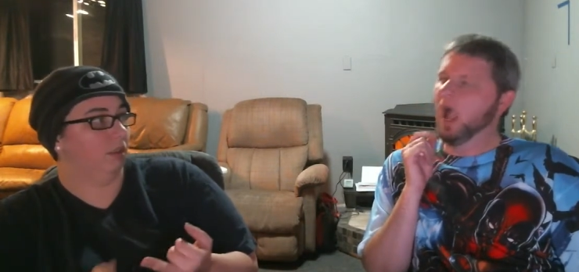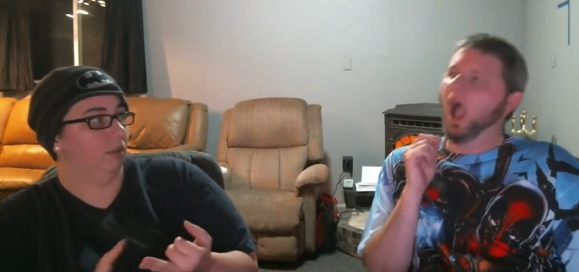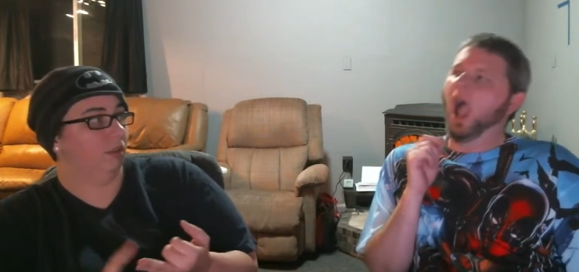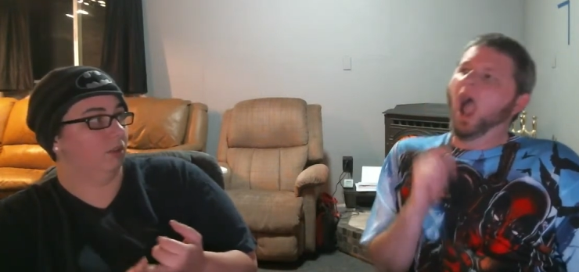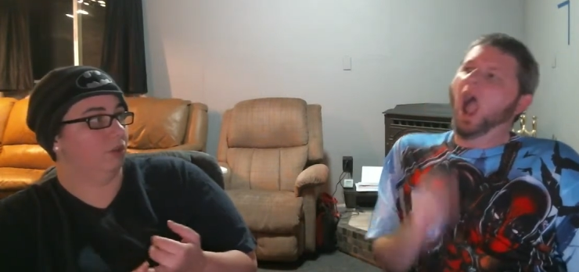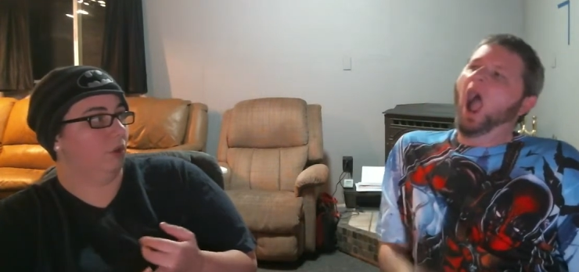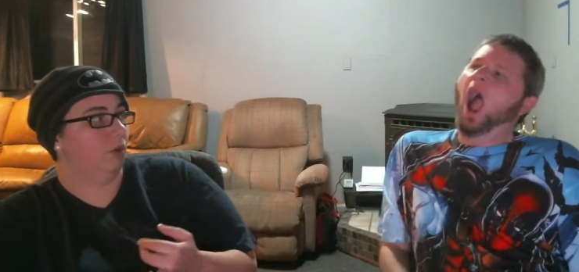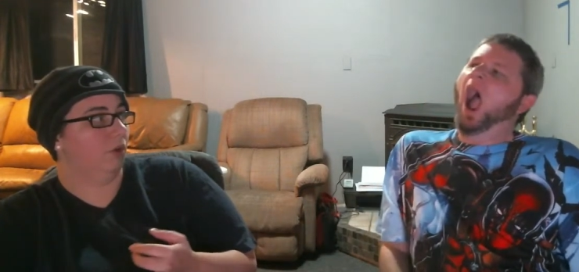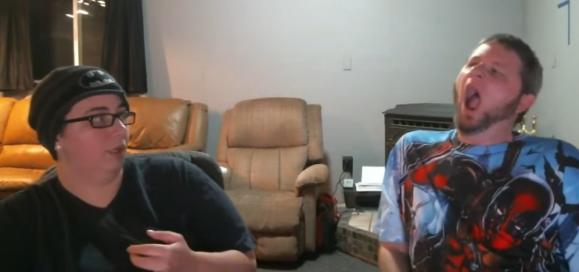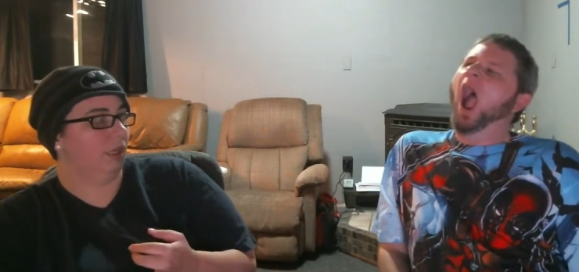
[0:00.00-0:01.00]
Speaker 1: So,
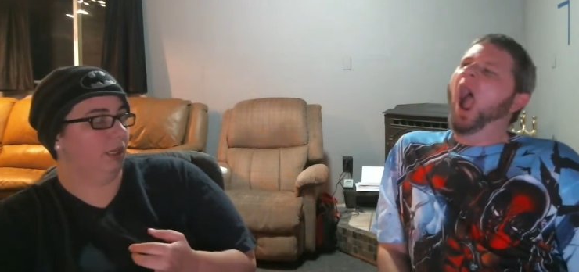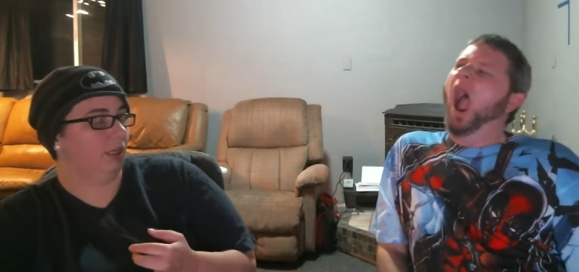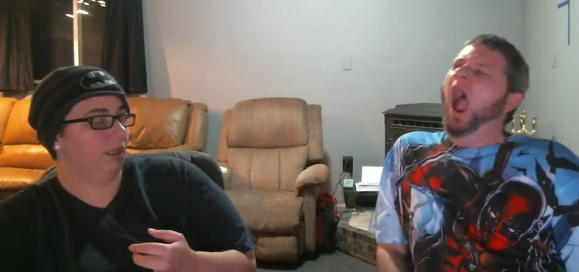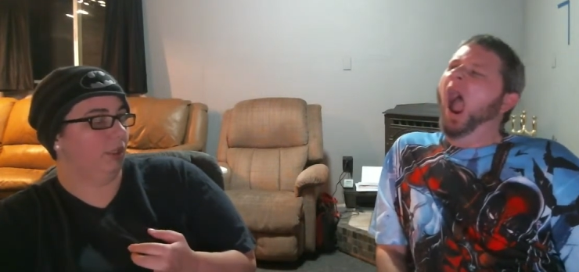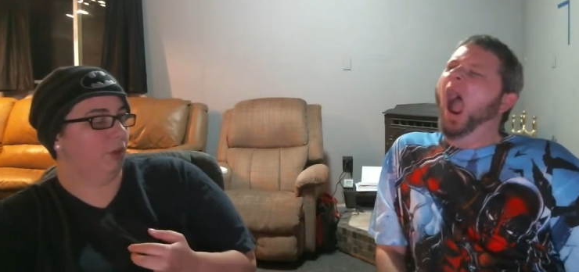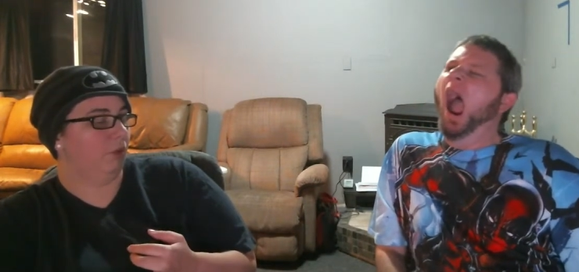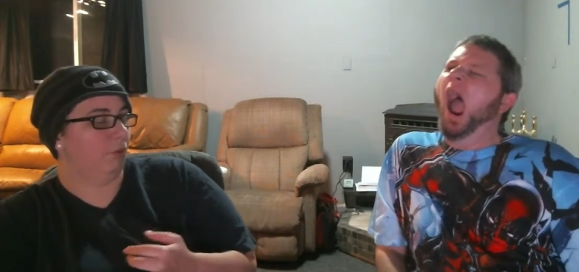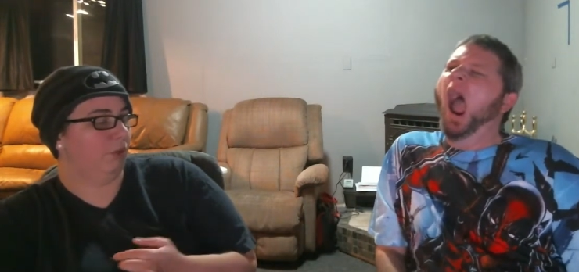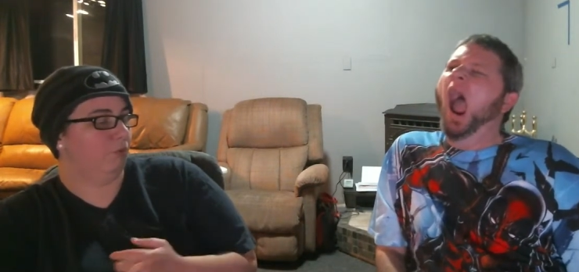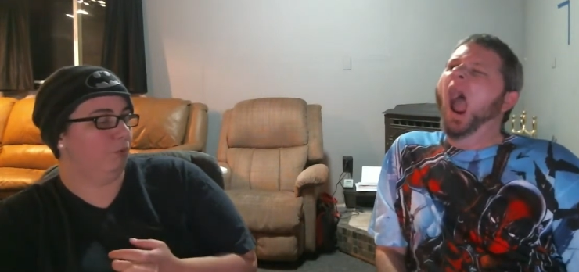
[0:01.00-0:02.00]
you know, you wouldn't
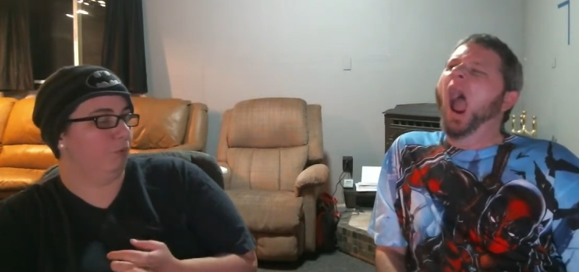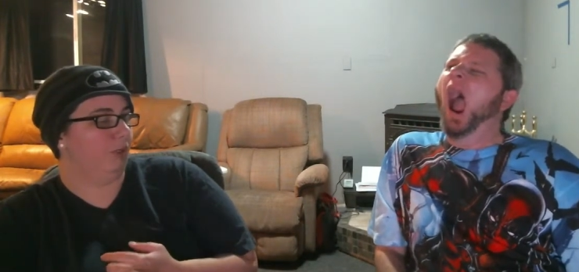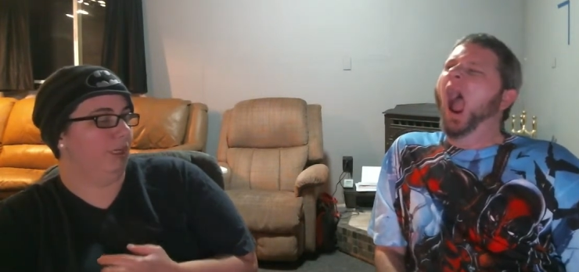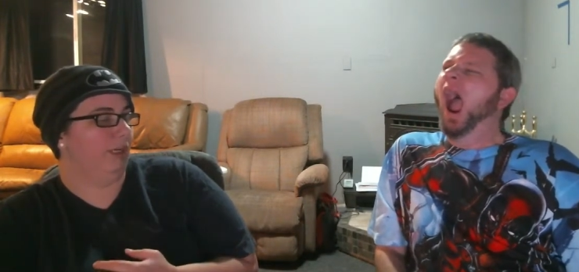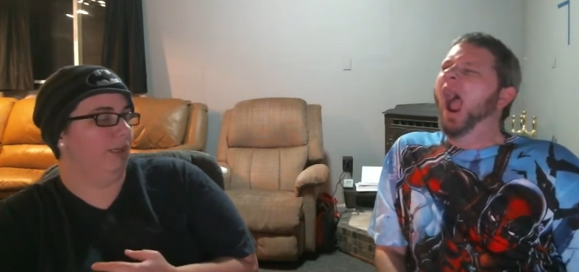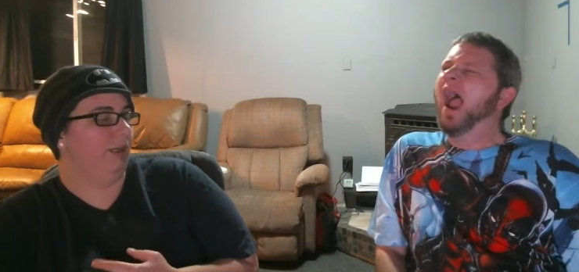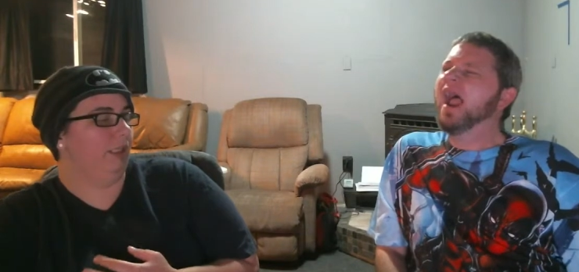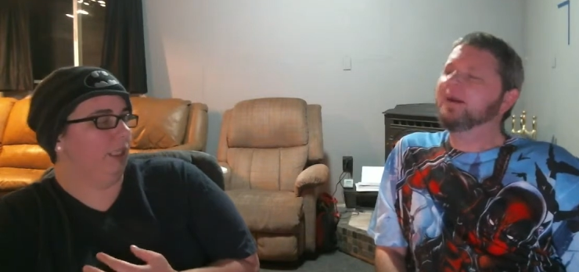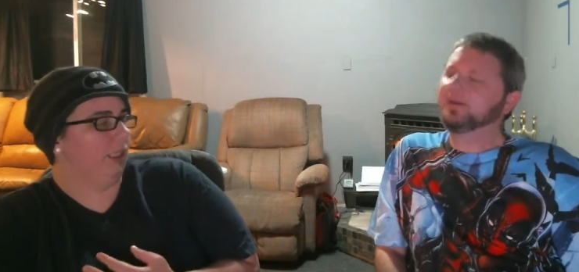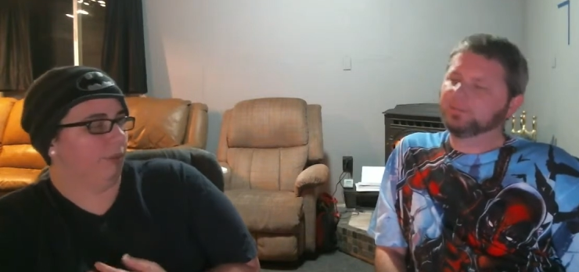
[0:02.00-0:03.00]

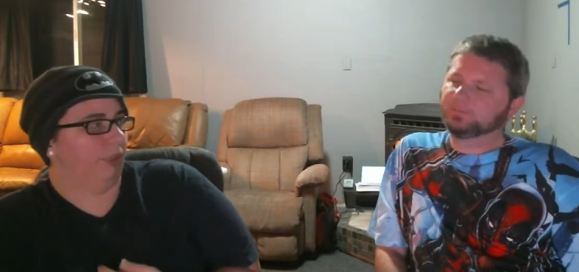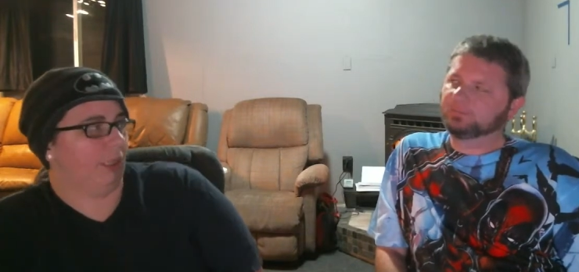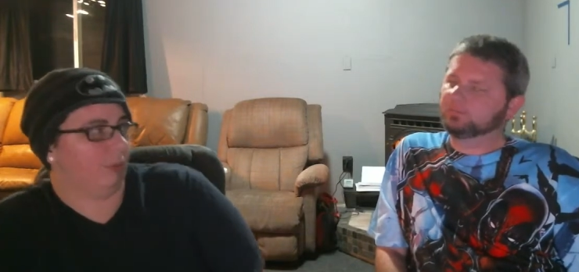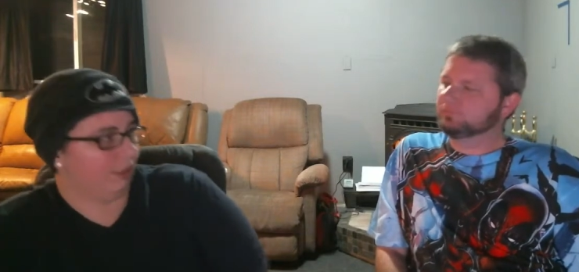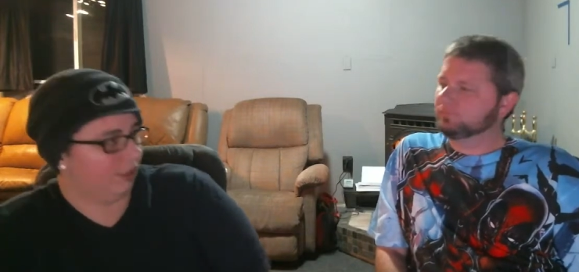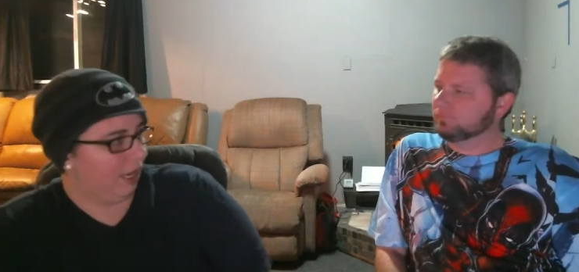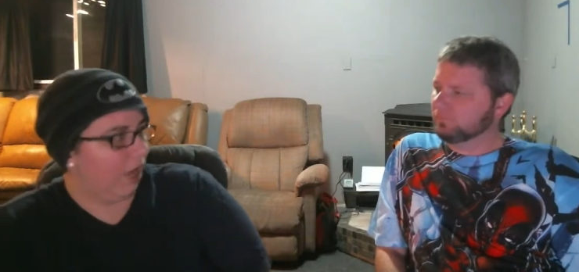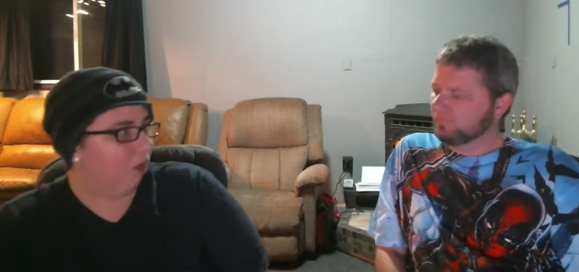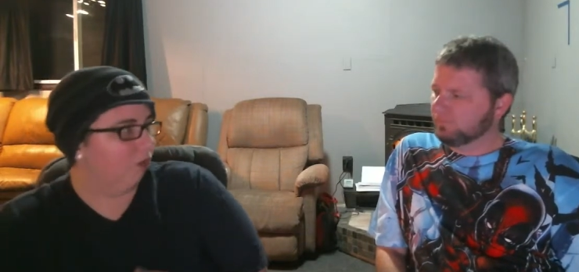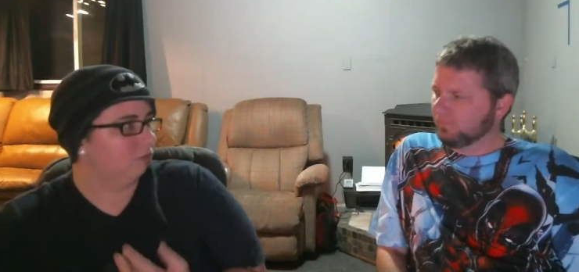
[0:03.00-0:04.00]
really be able to tell
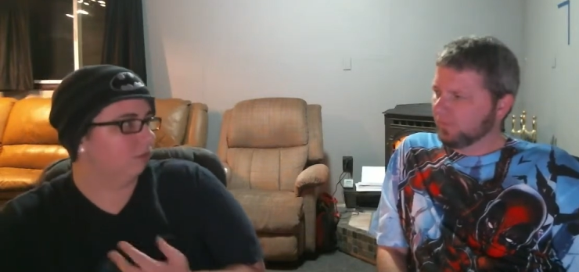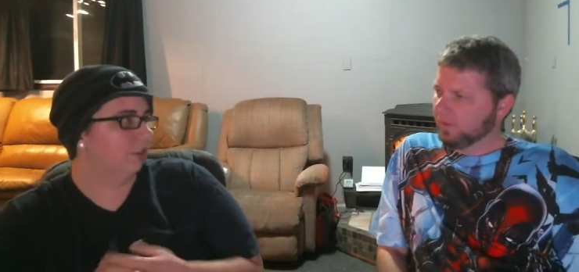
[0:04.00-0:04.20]
because yeah.